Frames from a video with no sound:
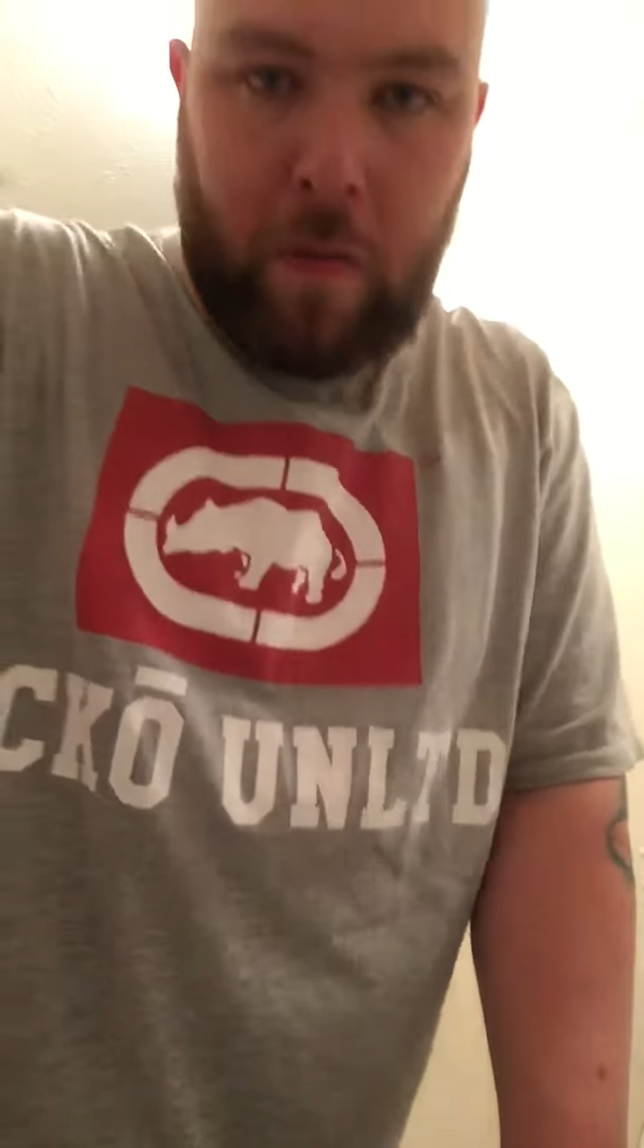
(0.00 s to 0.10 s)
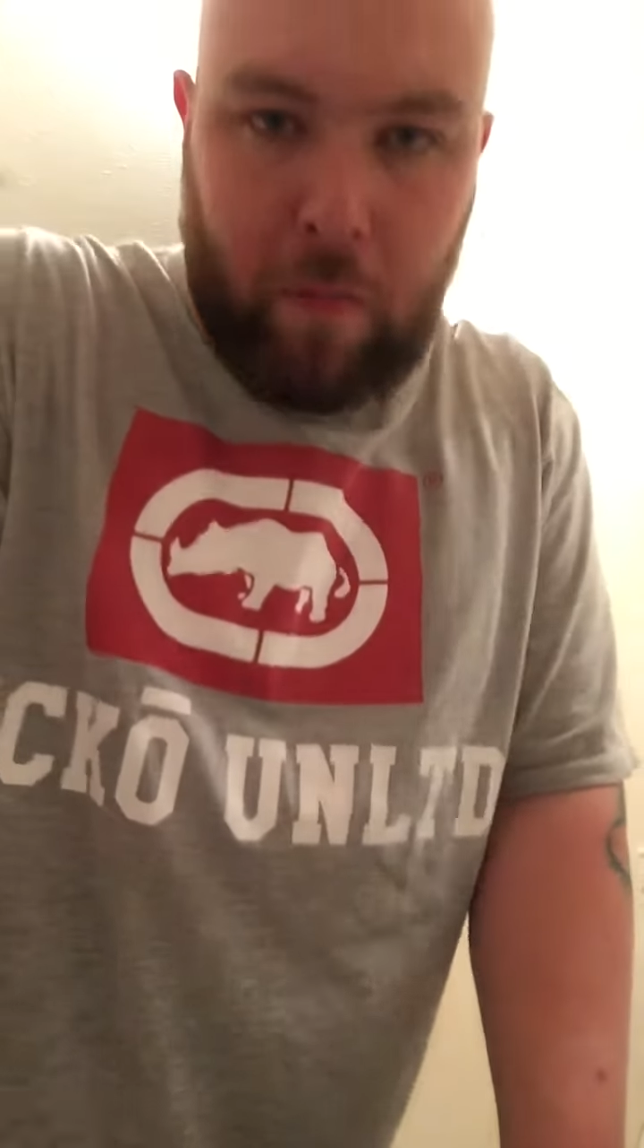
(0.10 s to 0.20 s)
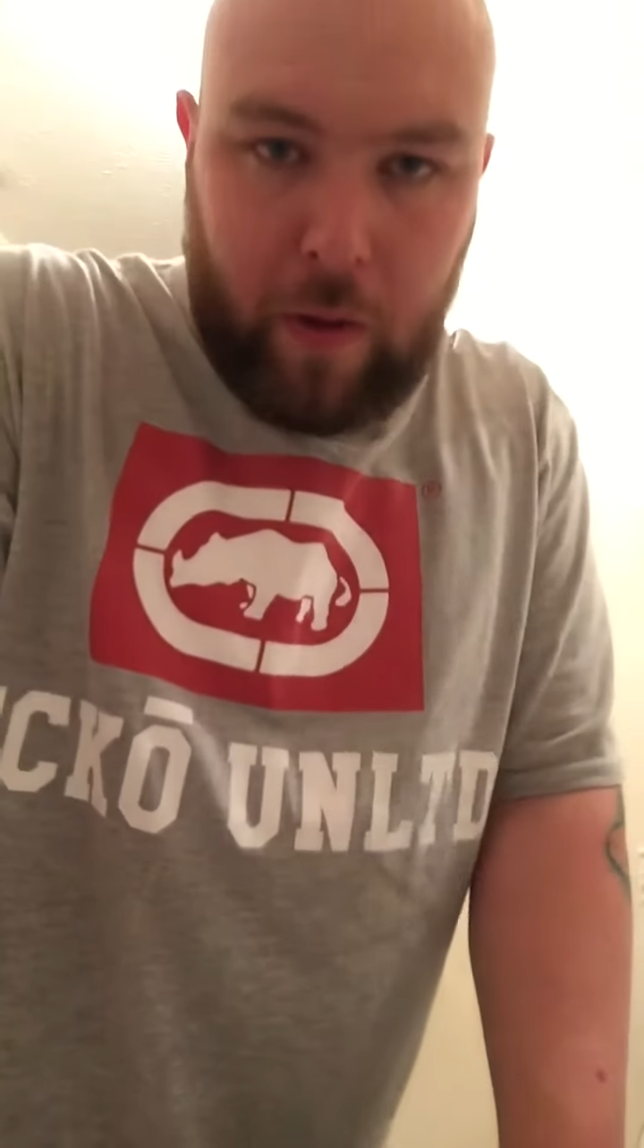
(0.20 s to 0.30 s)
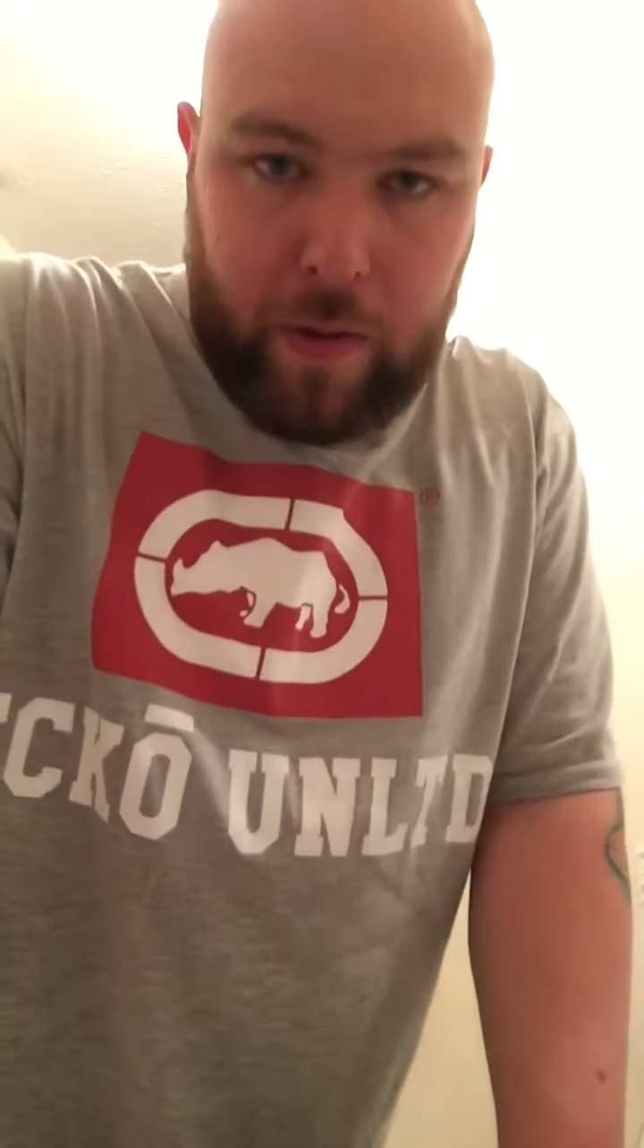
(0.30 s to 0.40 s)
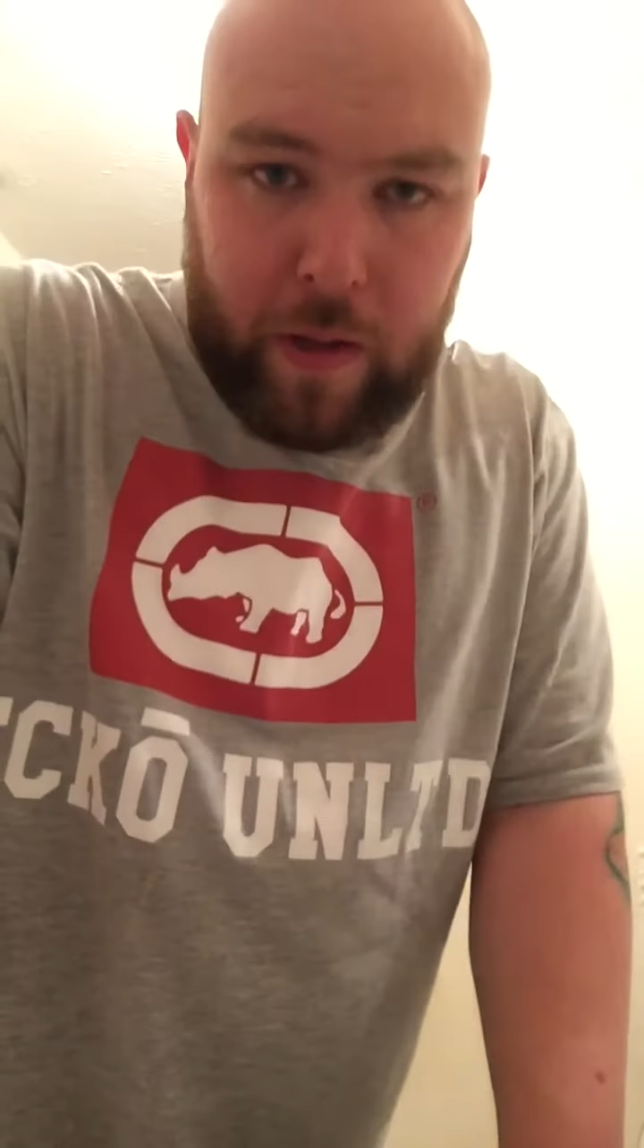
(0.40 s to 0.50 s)

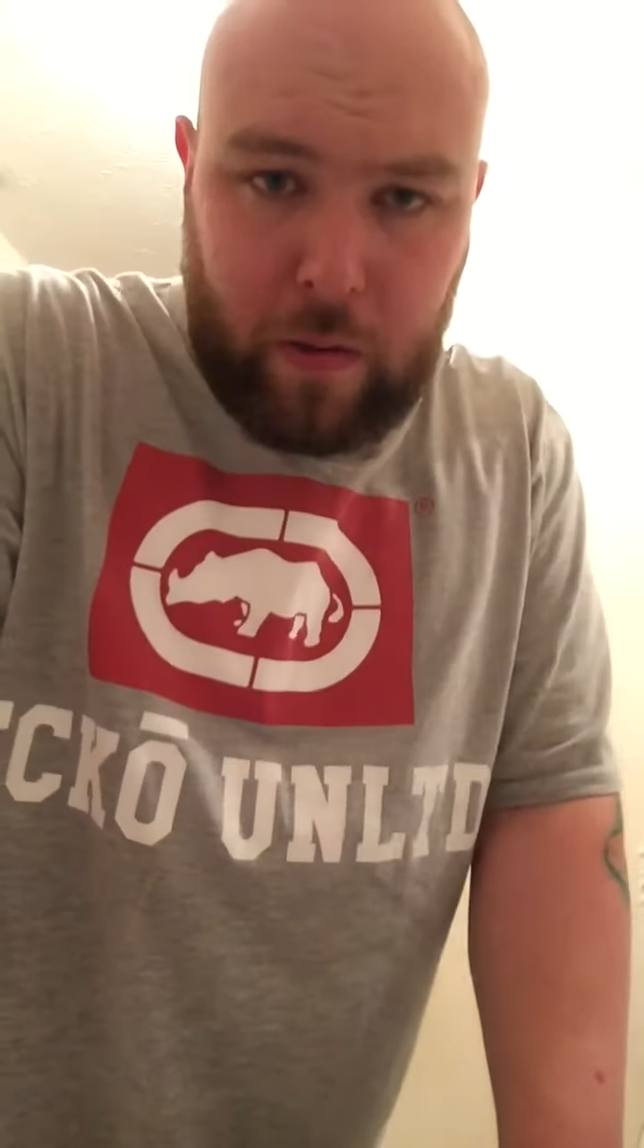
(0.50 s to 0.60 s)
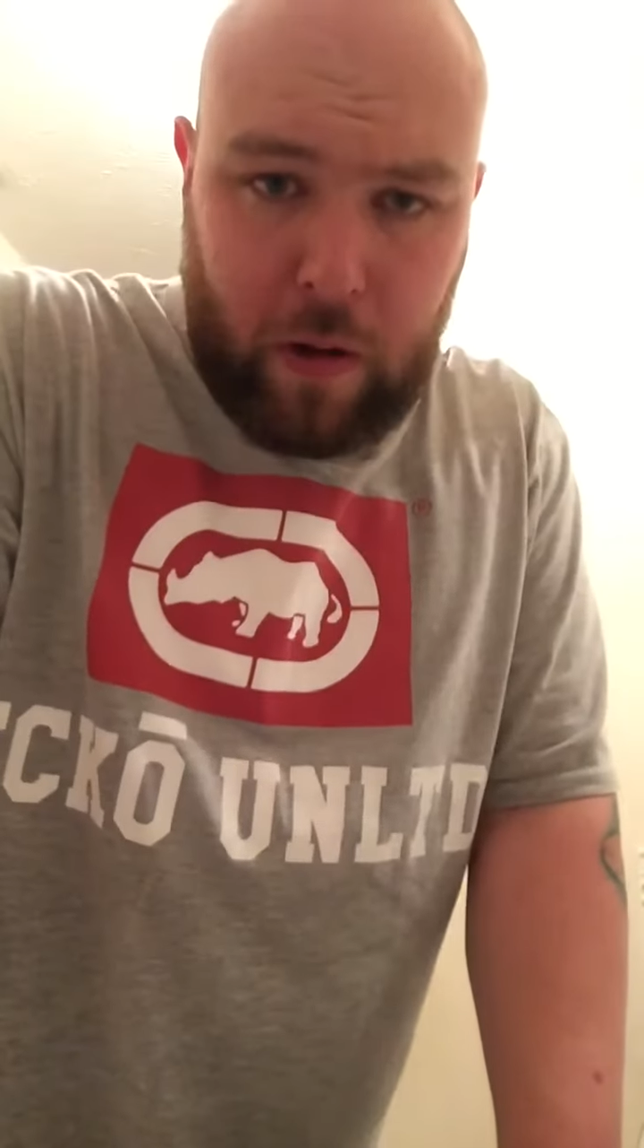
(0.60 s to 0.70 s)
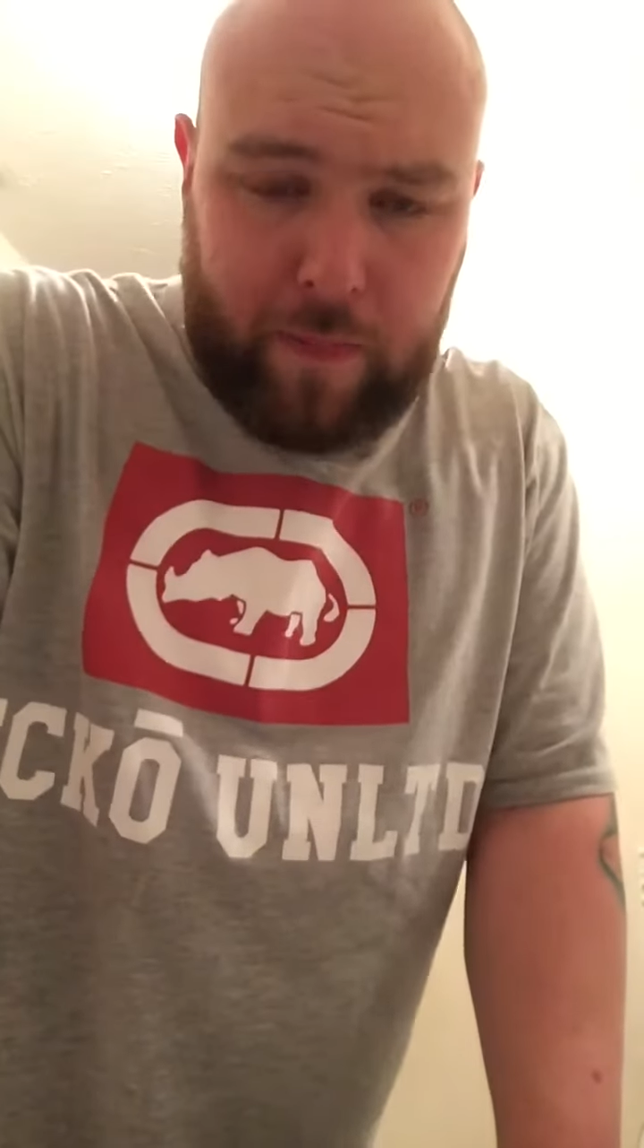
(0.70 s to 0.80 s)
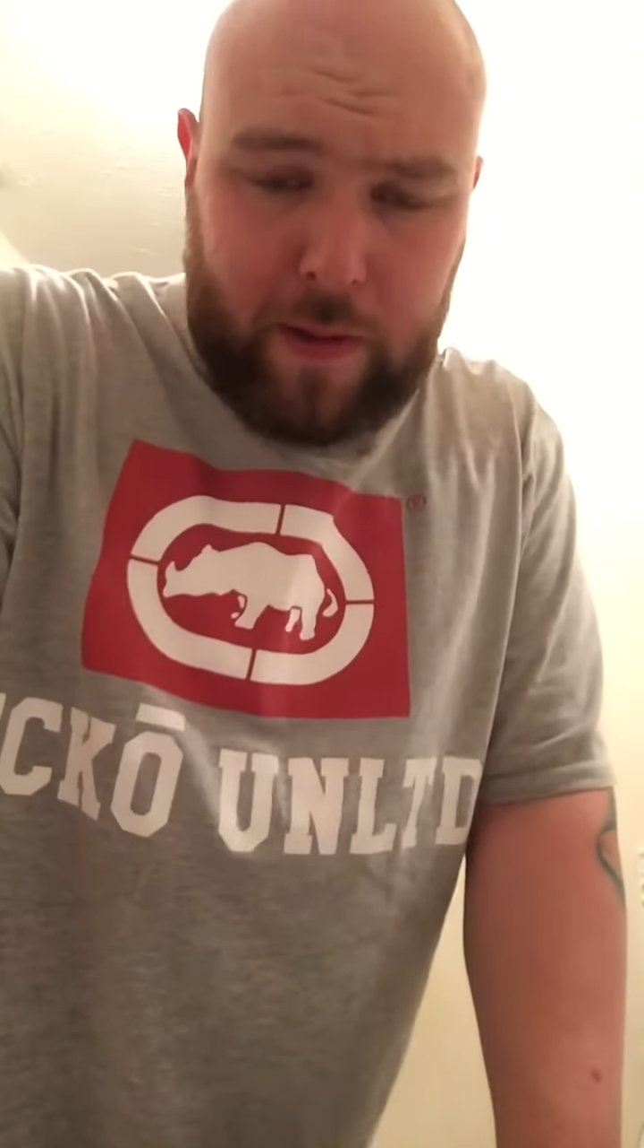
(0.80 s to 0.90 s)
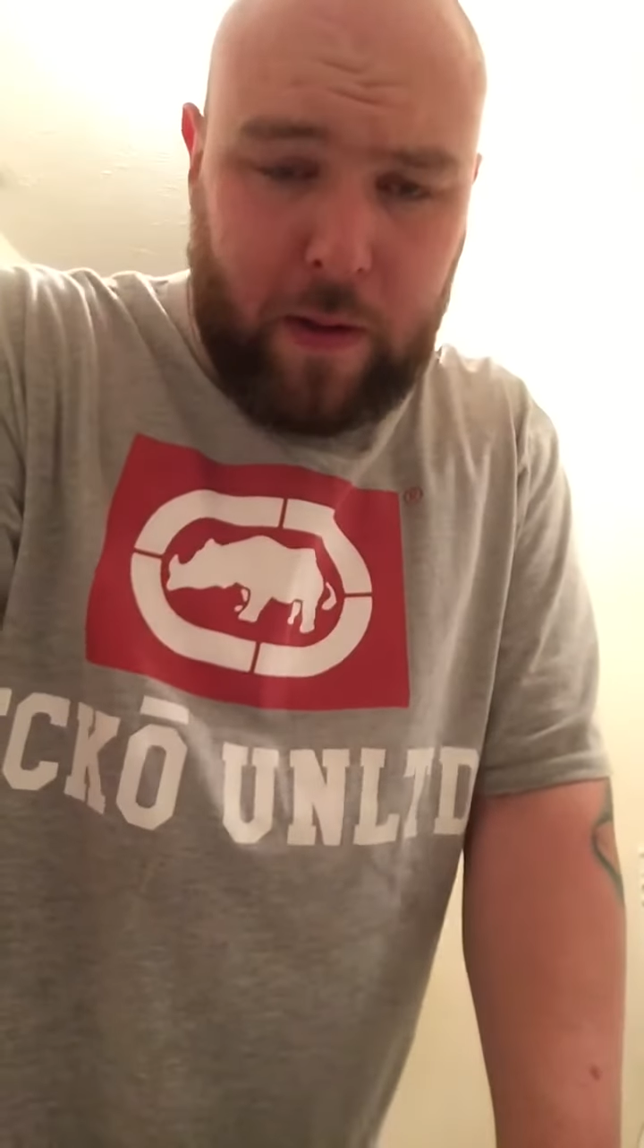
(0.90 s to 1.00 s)
Right then, you
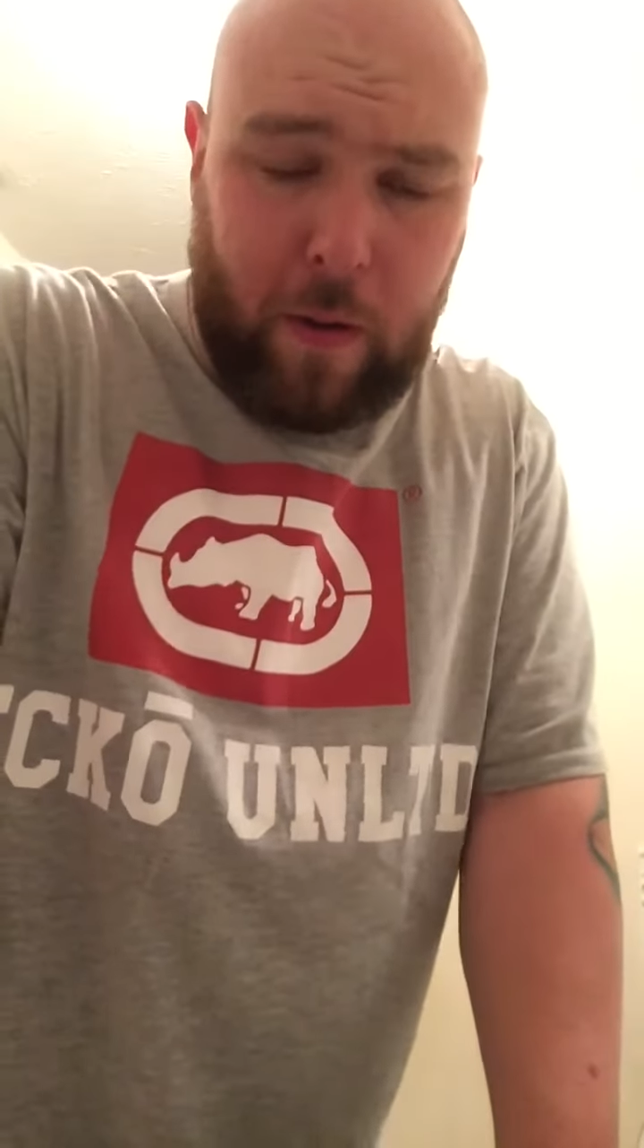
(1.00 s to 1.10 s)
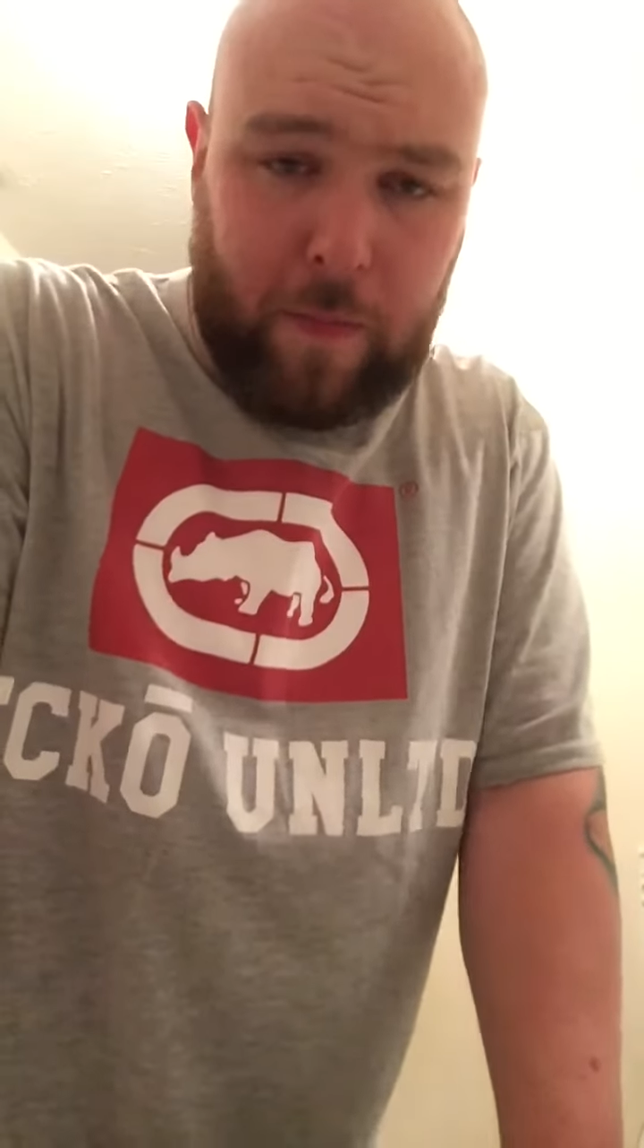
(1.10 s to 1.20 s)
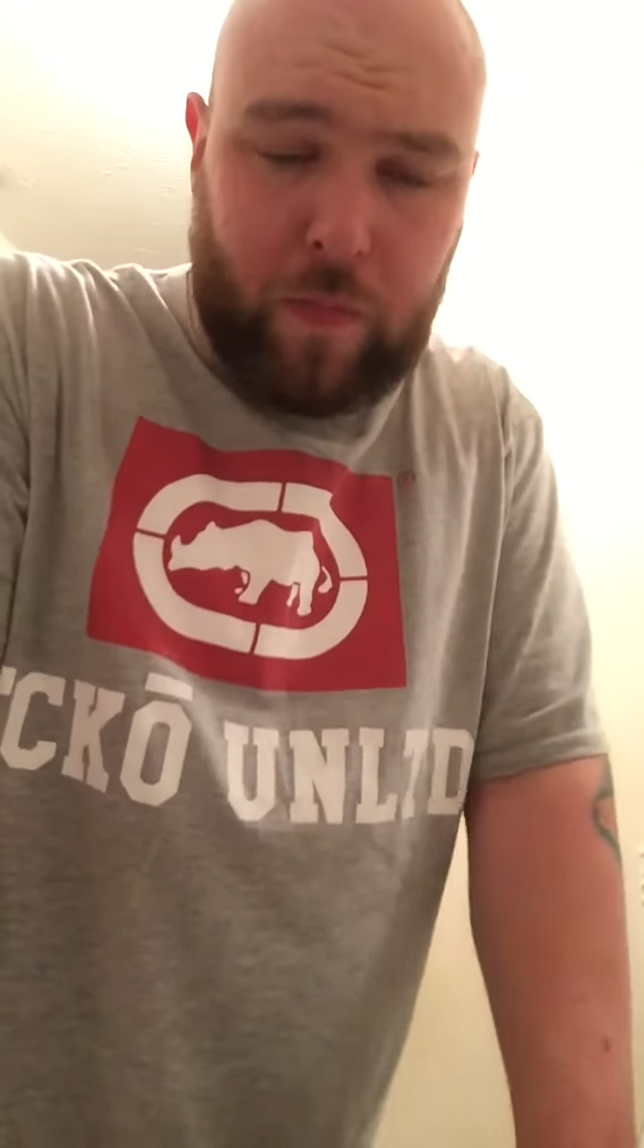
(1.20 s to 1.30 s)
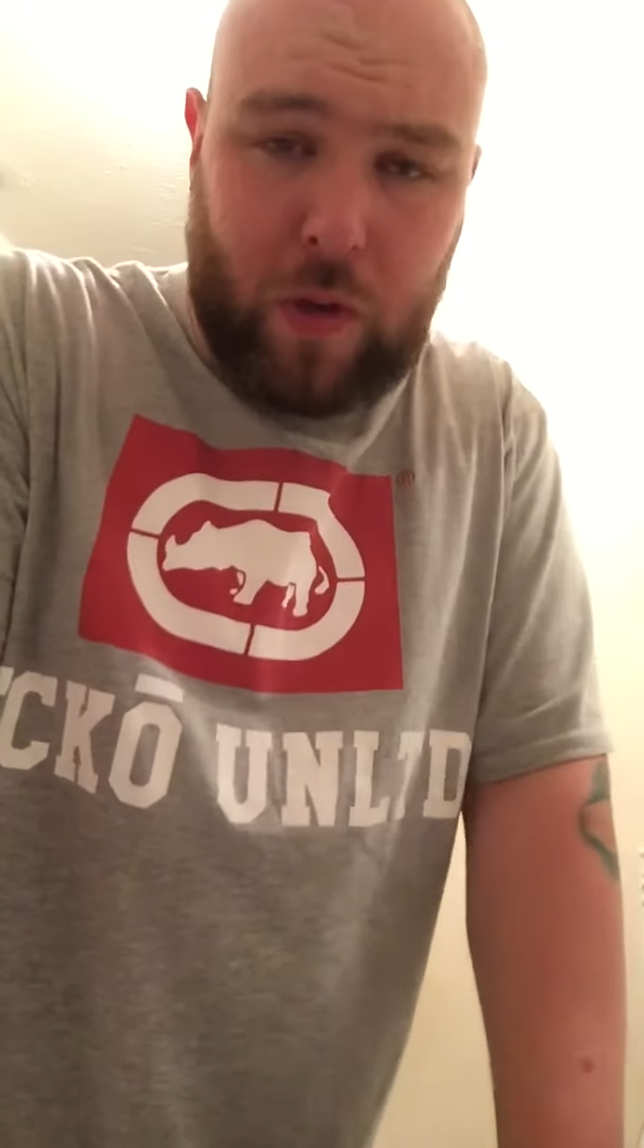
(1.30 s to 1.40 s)
lovely lot,